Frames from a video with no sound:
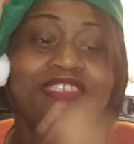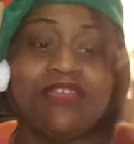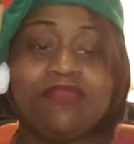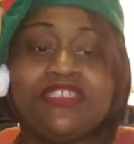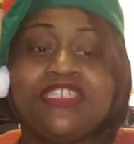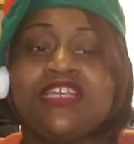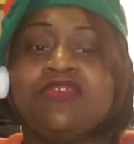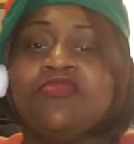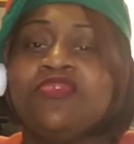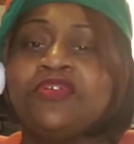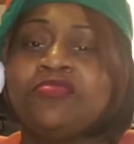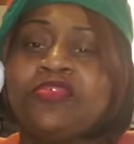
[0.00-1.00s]
Let me take a
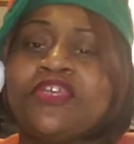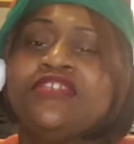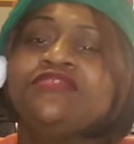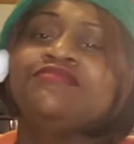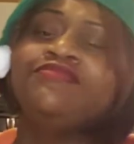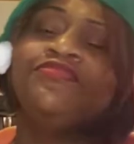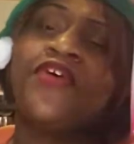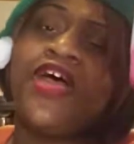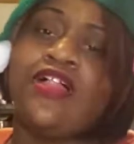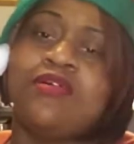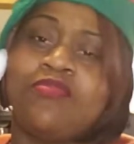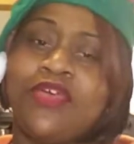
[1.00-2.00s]
water break while
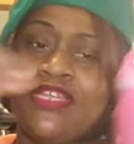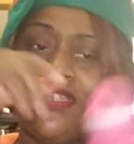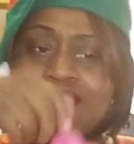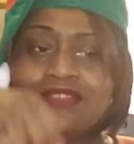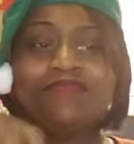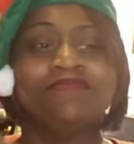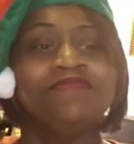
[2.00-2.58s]
I'm waiting.